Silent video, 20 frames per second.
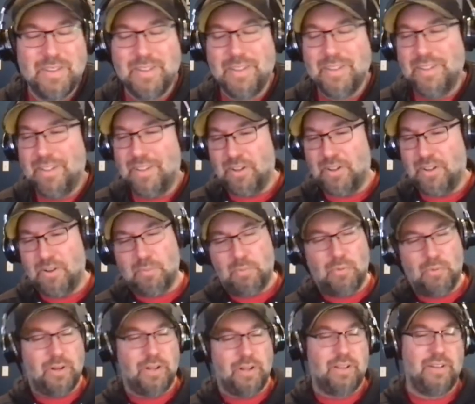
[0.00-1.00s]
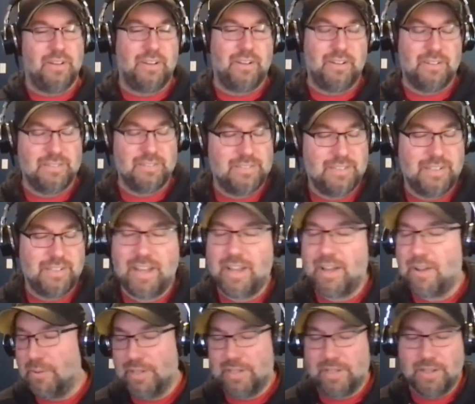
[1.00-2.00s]
Oh boy, uh, yeah,
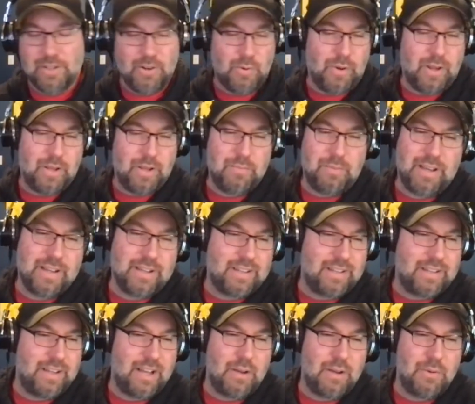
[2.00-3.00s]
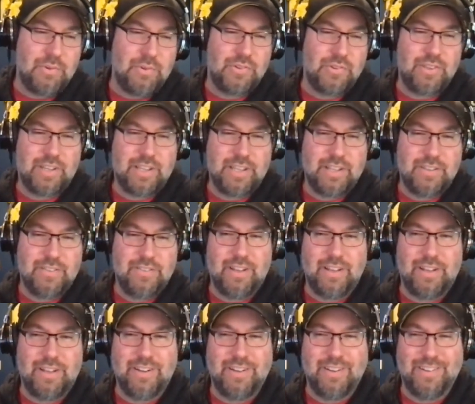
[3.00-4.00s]
we can go way back. I, I was the kid that
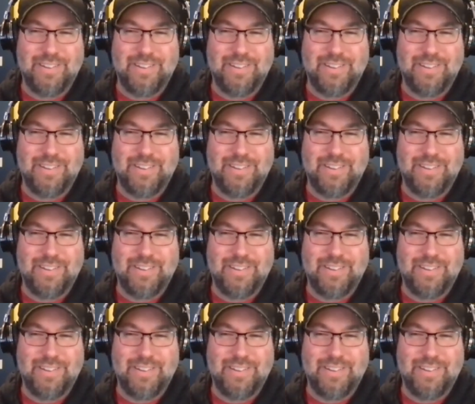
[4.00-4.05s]
uh,